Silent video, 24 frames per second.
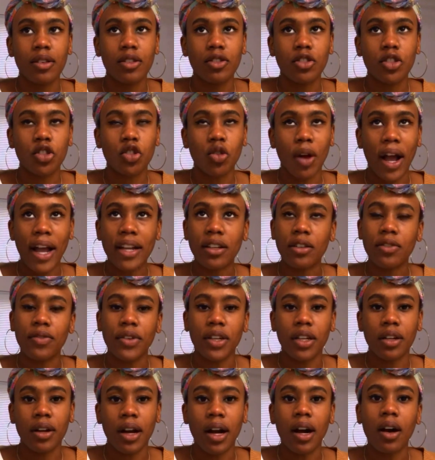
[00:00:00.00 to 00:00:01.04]
trying to
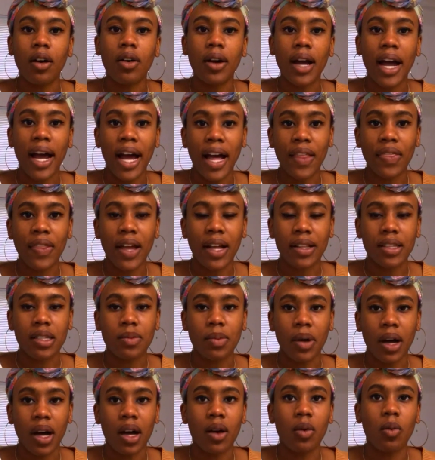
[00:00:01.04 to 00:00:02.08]
figure out at that
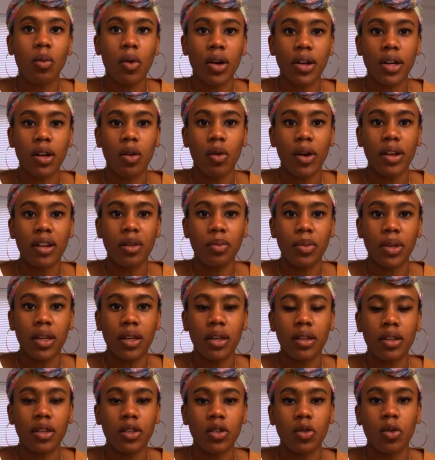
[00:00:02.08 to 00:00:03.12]
spot what are going to
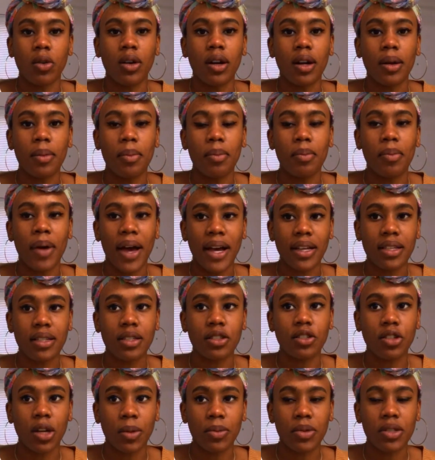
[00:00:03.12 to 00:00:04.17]
be your best
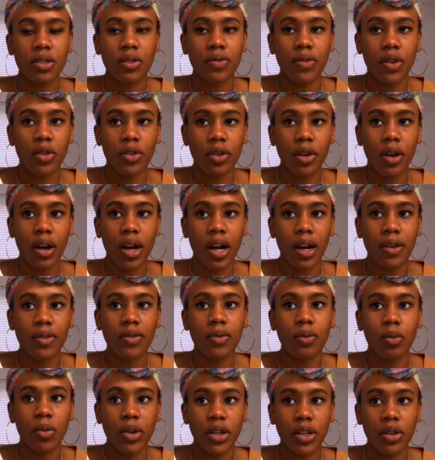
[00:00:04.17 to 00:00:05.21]
jumps to photograph,
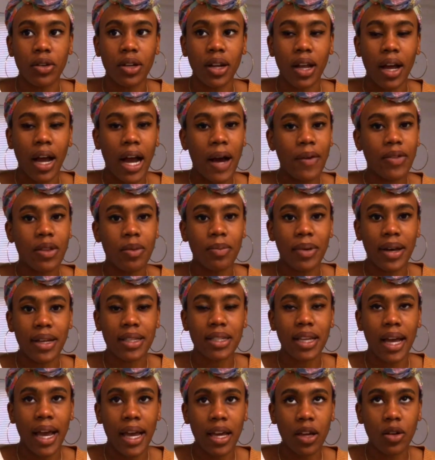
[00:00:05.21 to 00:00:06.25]
what are you going to have the best
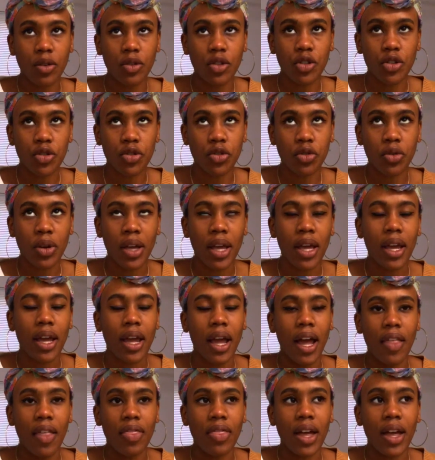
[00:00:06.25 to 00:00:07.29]
angle to,
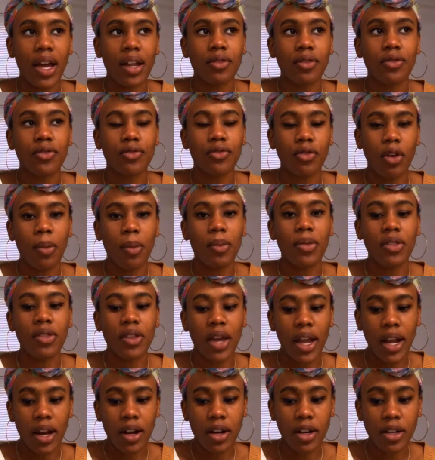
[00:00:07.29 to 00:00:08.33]
and then from
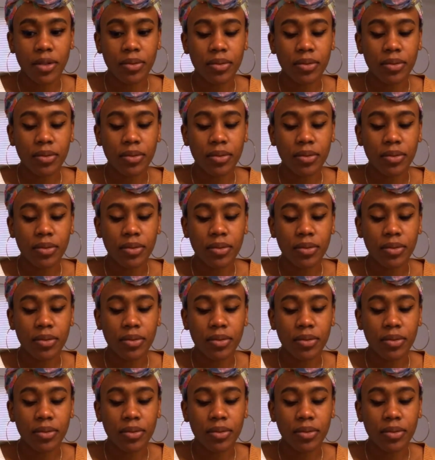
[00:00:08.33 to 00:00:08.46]
there,